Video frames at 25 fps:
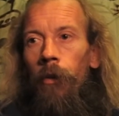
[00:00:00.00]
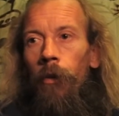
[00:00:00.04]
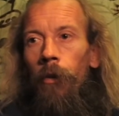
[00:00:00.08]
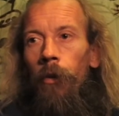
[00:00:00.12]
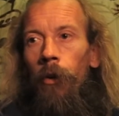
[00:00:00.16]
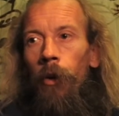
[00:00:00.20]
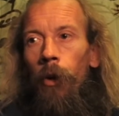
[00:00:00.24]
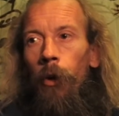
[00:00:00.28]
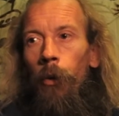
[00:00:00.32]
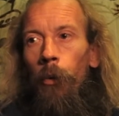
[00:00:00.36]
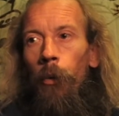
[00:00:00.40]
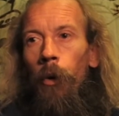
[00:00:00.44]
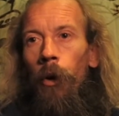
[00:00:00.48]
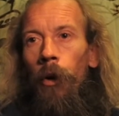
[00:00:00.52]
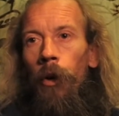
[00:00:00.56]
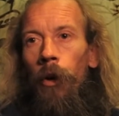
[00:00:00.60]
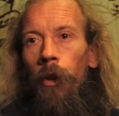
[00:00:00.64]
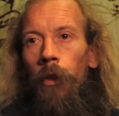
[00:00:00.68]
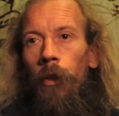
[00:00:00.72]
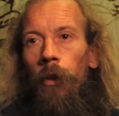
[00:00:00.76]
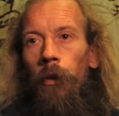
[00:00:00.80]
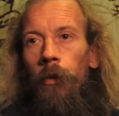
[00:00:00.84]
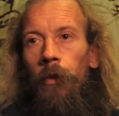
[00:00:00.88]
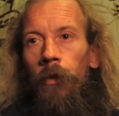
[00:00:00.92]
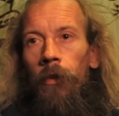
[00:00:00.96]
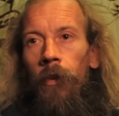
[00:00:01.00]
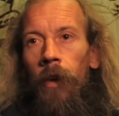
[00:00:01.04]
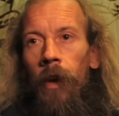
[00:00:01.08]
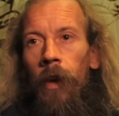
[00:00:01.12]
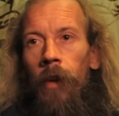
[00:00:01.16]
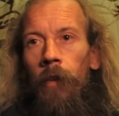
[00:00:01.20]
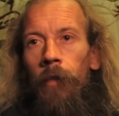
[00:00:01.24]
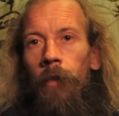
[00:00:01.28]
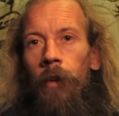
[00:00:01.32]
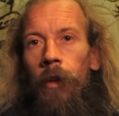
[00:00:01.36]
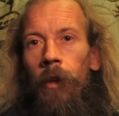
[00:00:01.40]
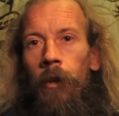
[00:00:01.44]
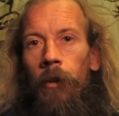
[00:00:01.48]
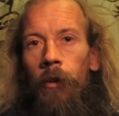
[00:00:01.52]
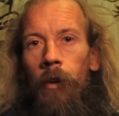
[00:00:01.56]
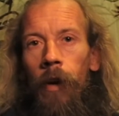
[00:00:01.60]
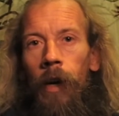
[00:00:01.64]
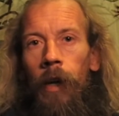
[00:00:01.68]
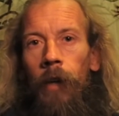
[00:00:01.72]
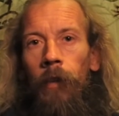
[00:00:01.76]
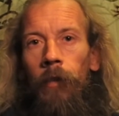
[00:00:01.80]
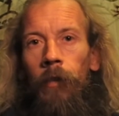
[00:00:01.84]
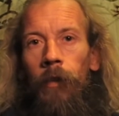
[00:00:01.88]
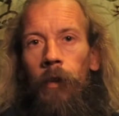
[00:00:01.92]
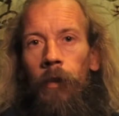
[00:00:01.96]
You know, one of the saving
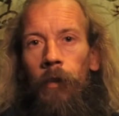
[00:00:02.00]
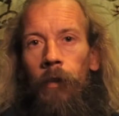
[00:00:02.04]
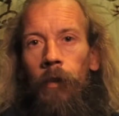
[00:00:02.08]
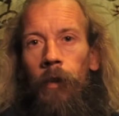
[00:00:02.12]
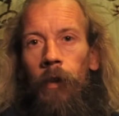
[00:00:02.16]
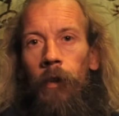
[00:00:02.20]
graces